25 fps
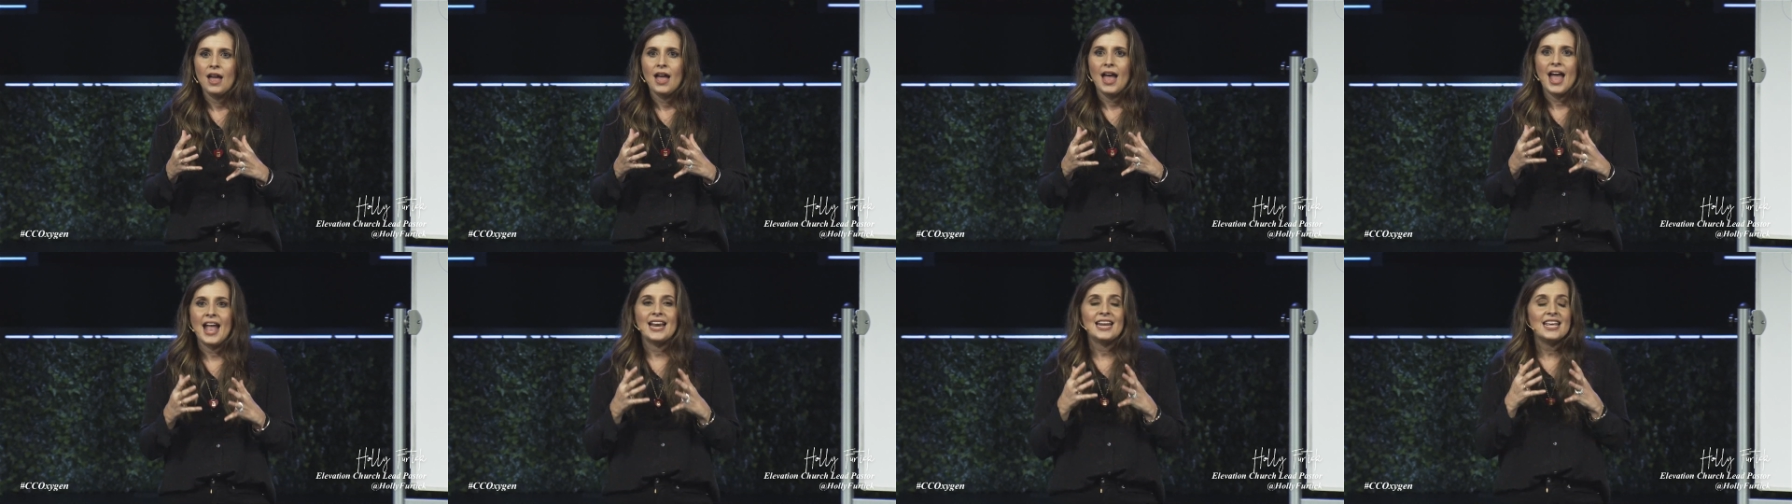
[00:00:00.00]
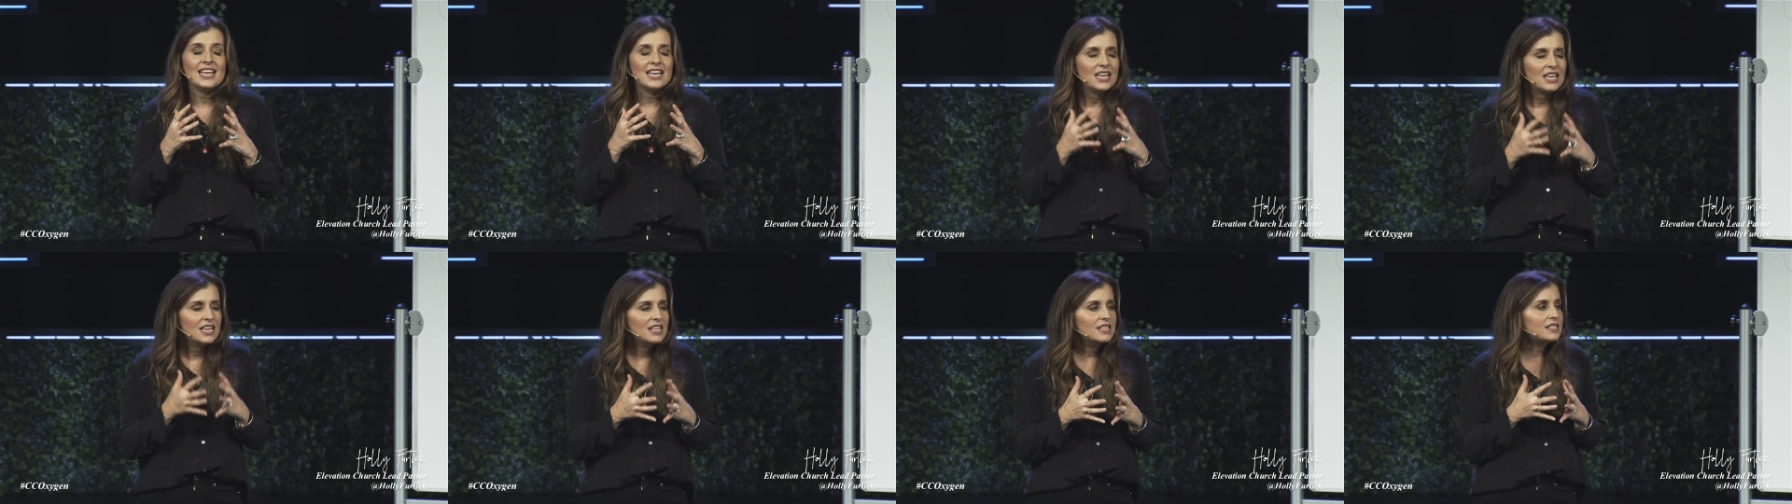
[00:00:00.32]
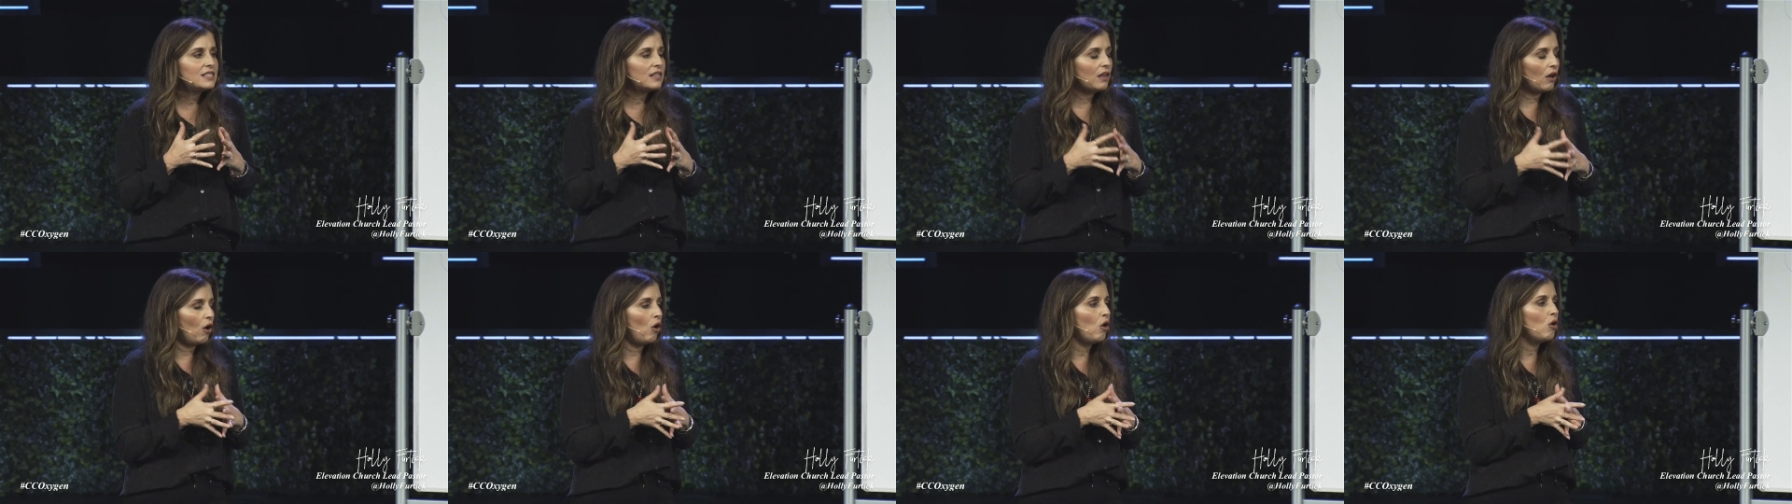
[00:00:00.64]
And
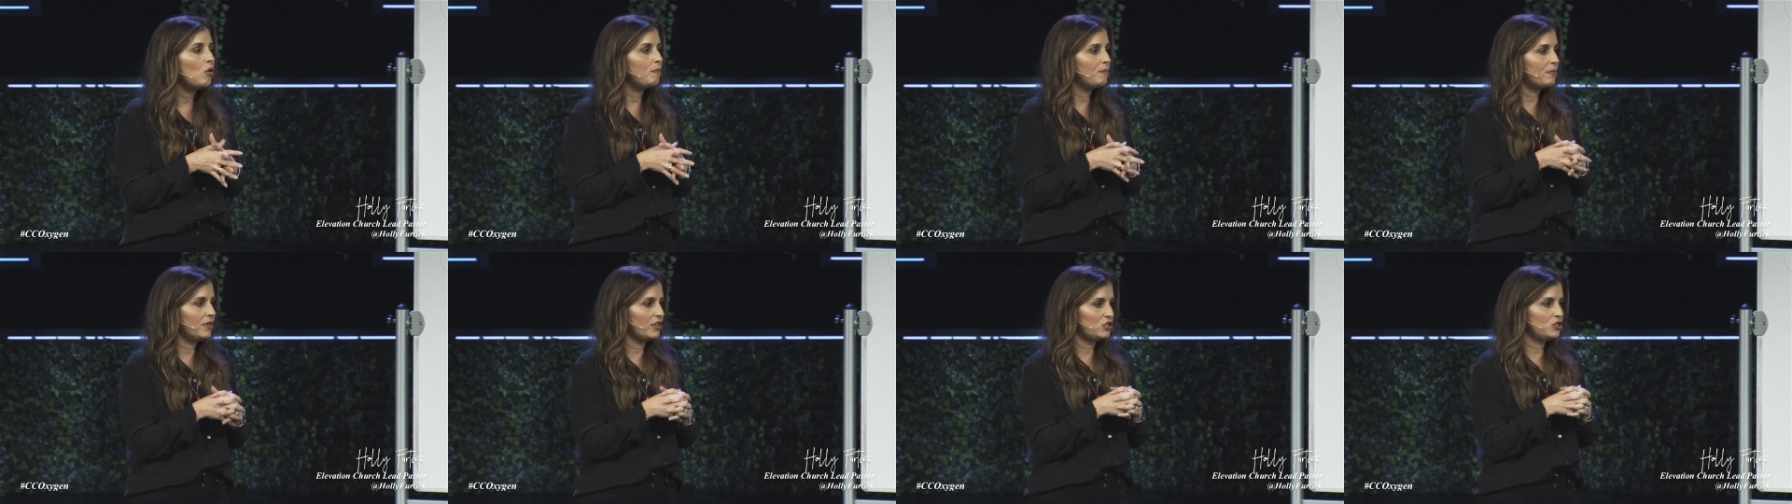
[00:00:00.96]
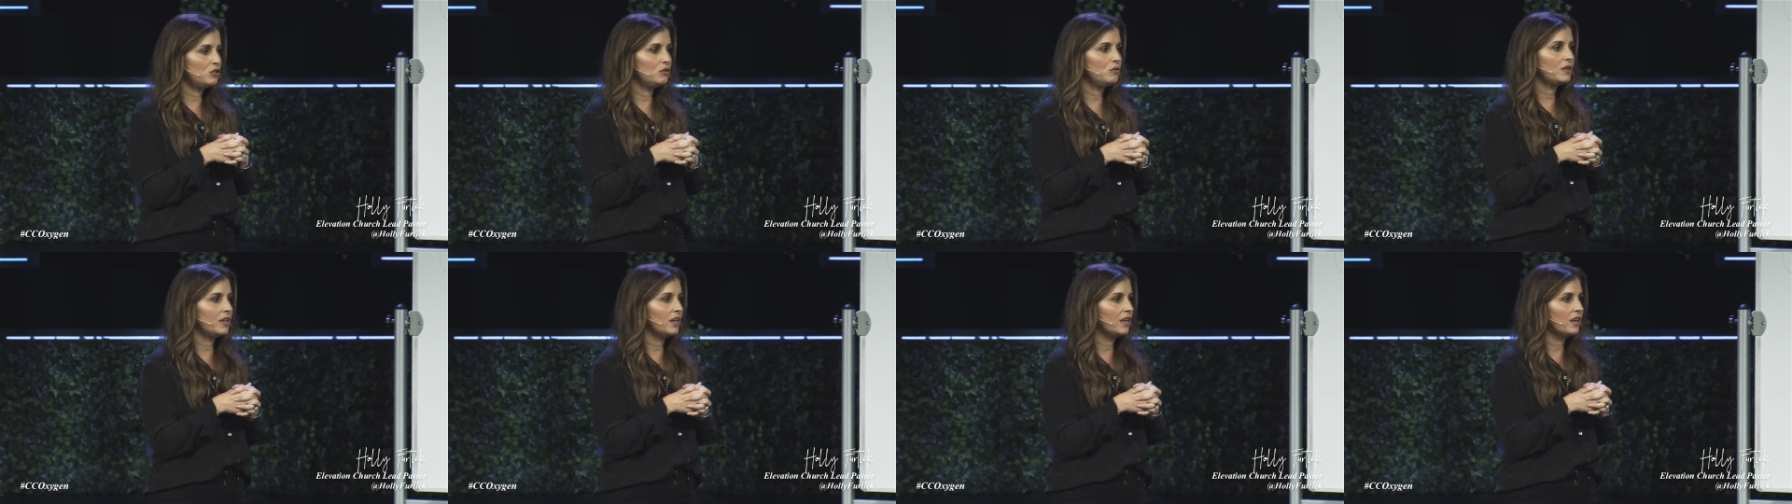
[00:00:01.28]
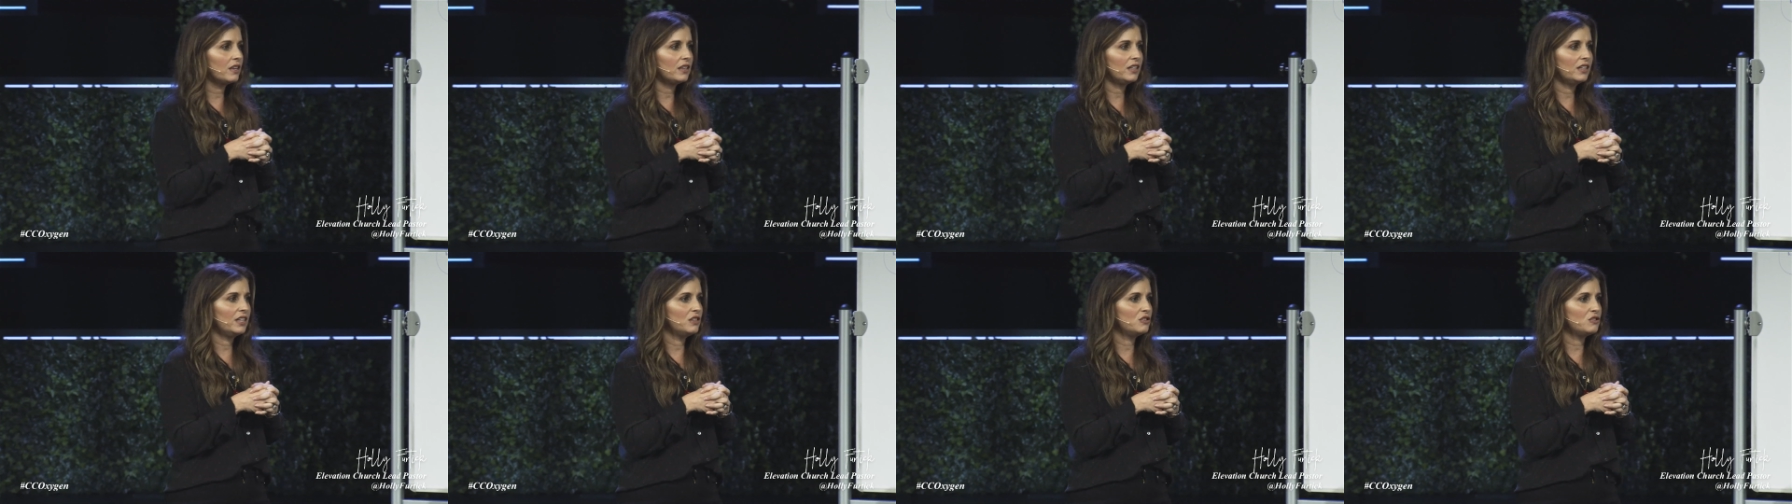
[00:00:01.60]
he's the hope that you can
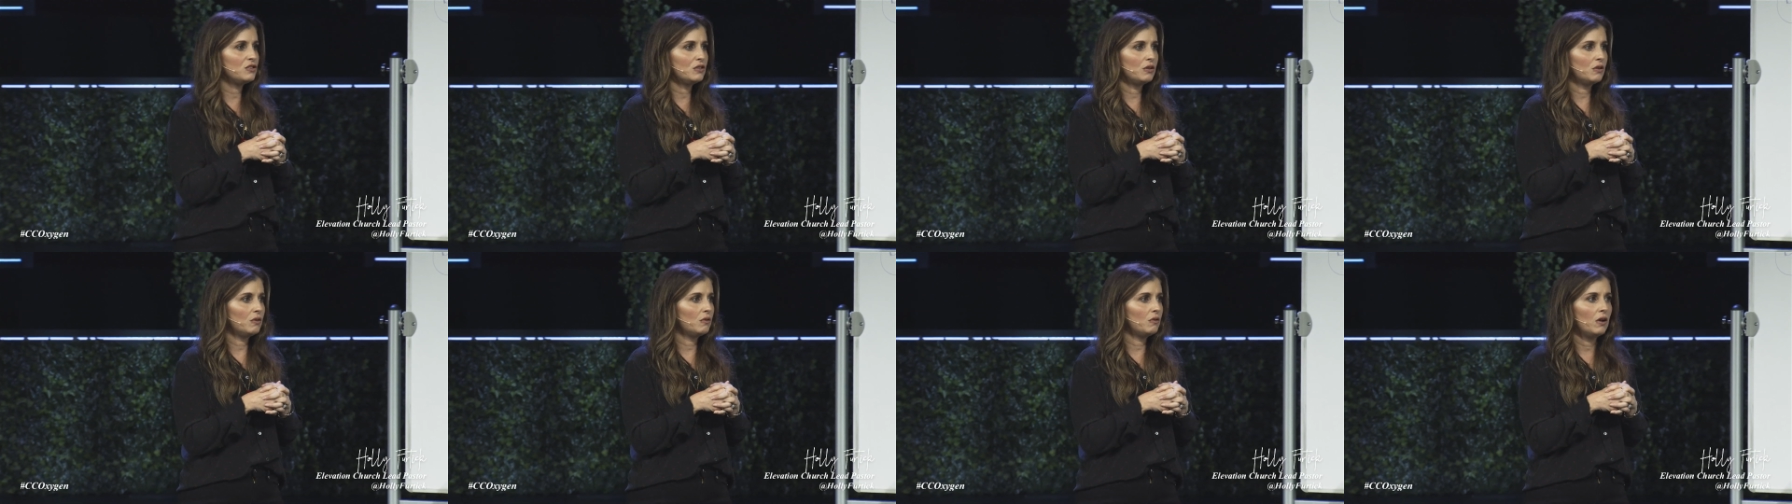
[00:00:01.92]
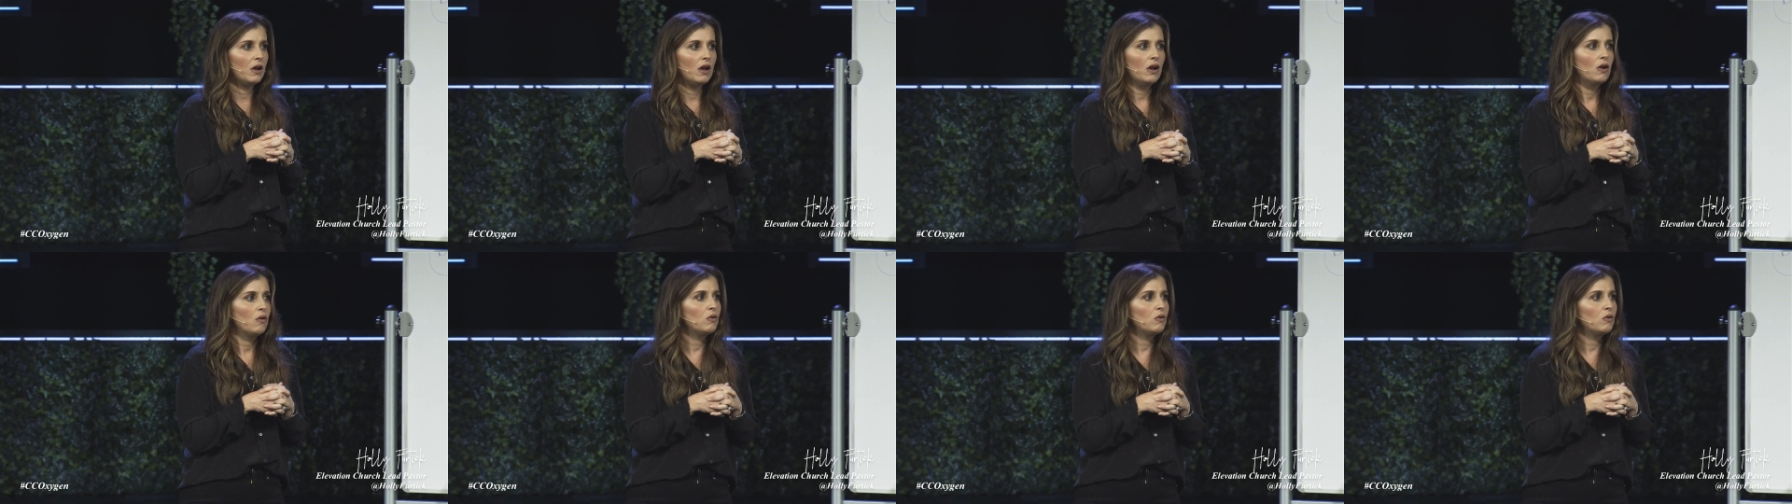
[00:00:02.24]
cling to